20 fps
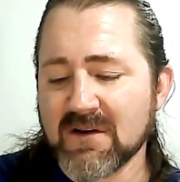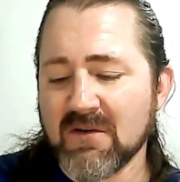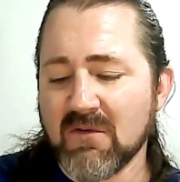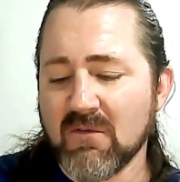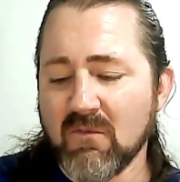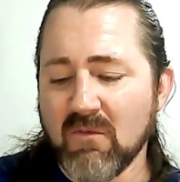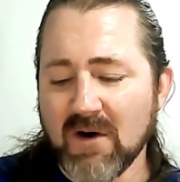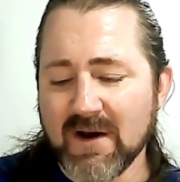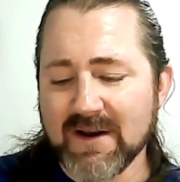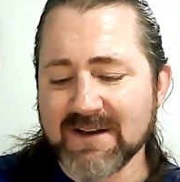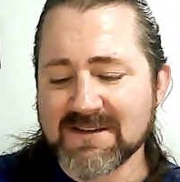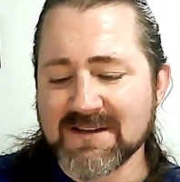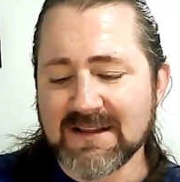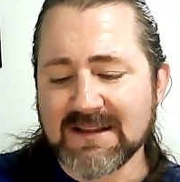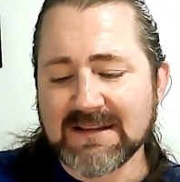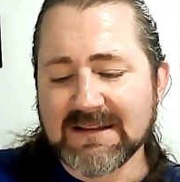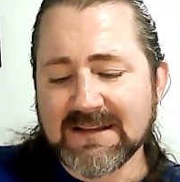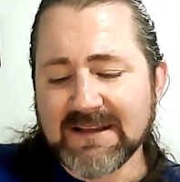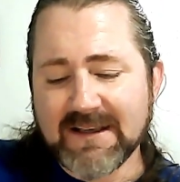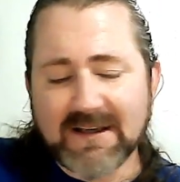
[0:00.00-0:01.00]
1 is a
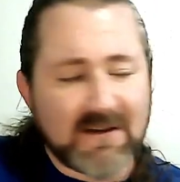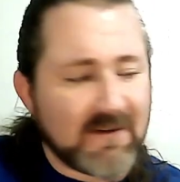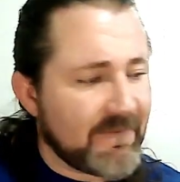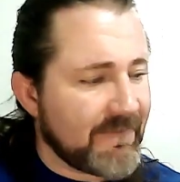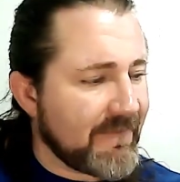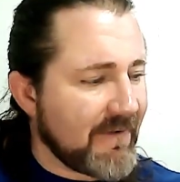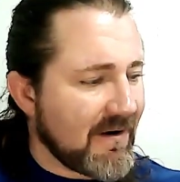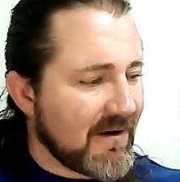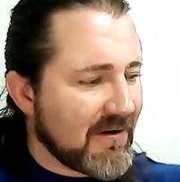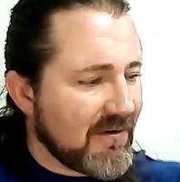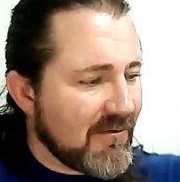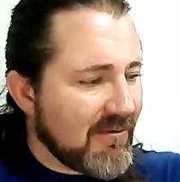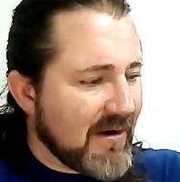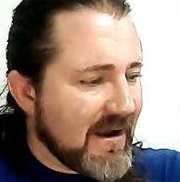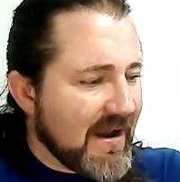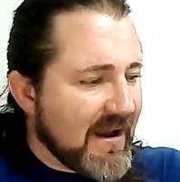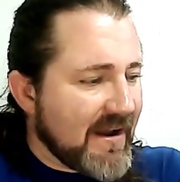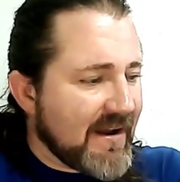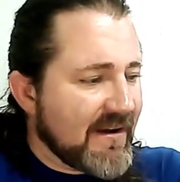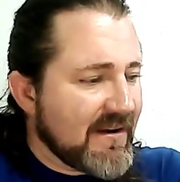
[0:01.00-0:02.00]
little far
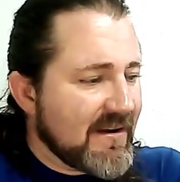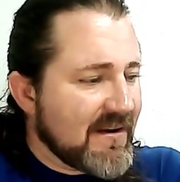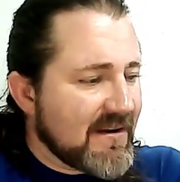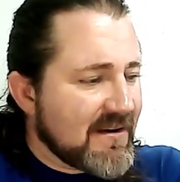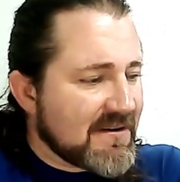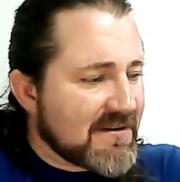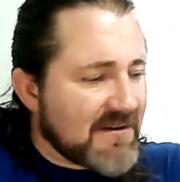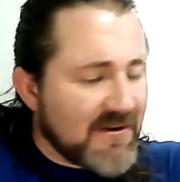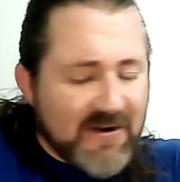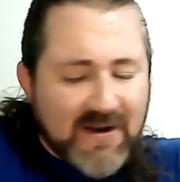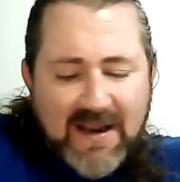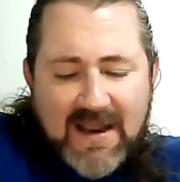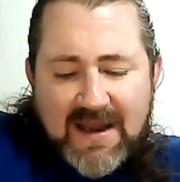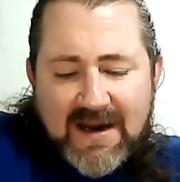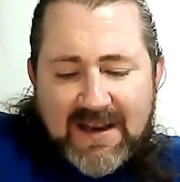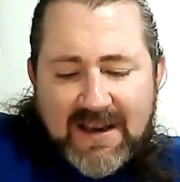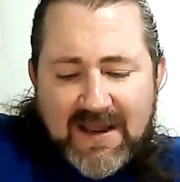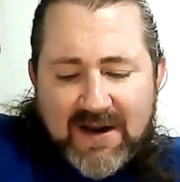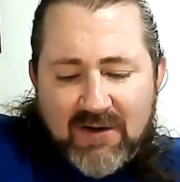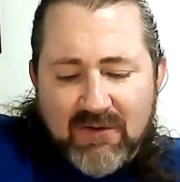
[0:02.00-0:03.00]
away, so you kind
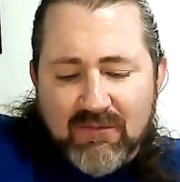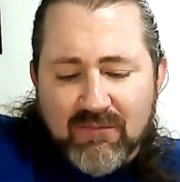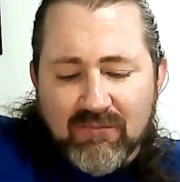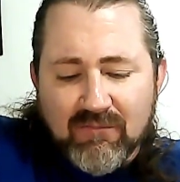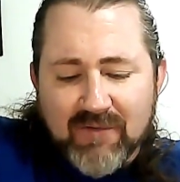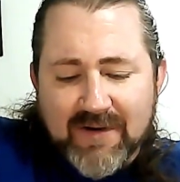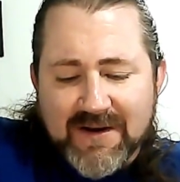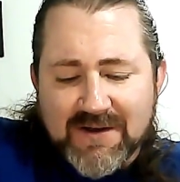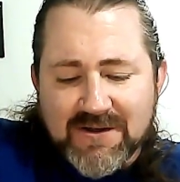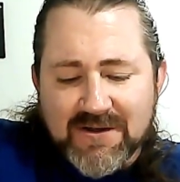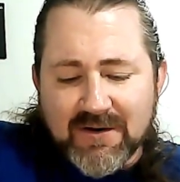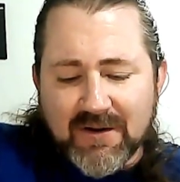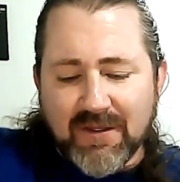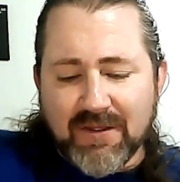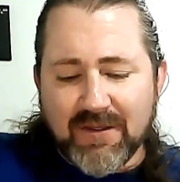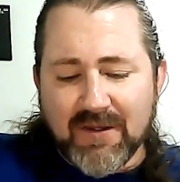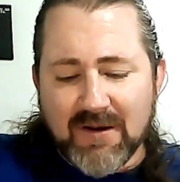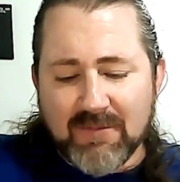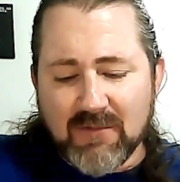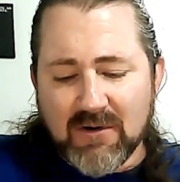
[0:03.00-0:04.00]
of got to reach your
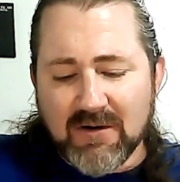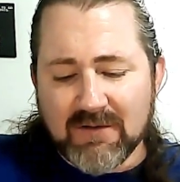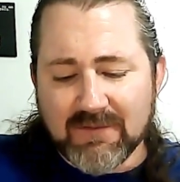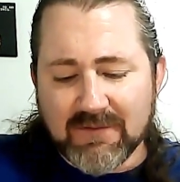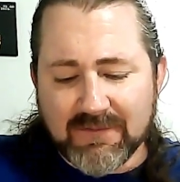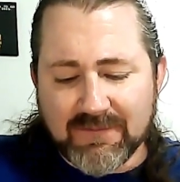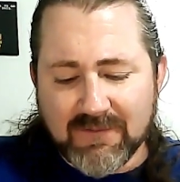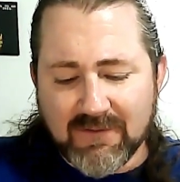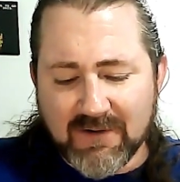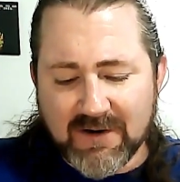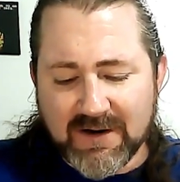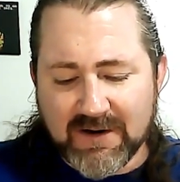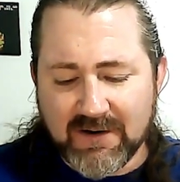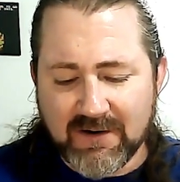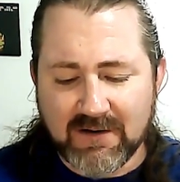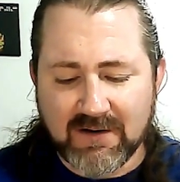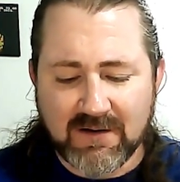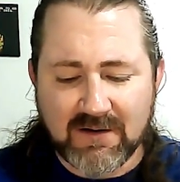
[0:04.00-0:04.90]
thumb over for it.